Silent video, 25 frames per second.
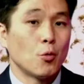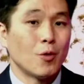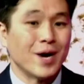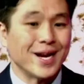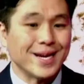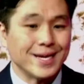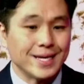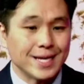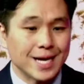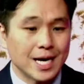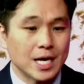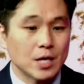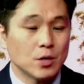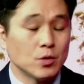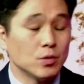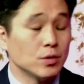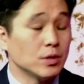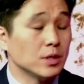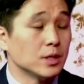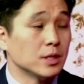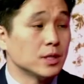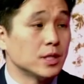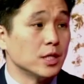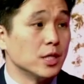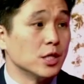right now
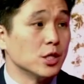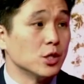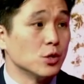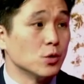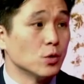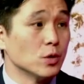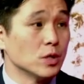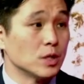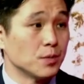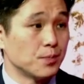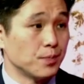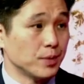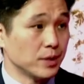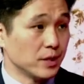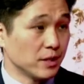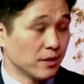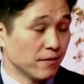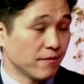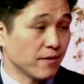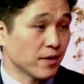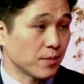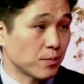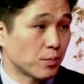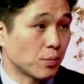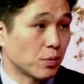there is no
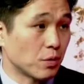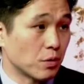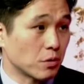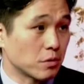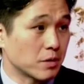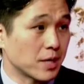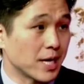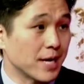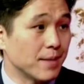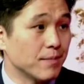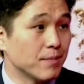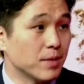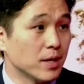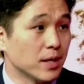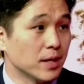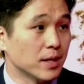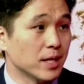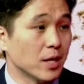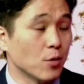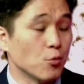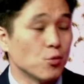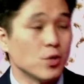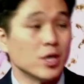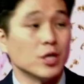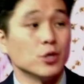specific program and
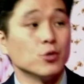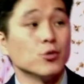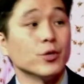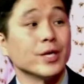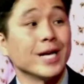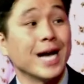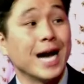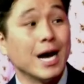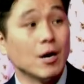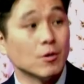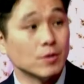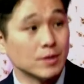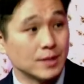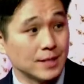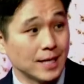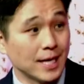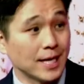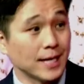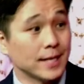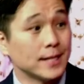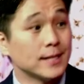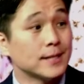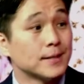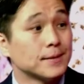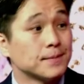that we are doing
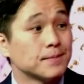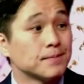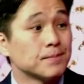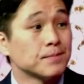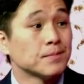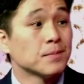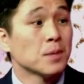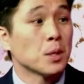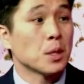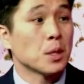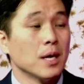outside. Okay.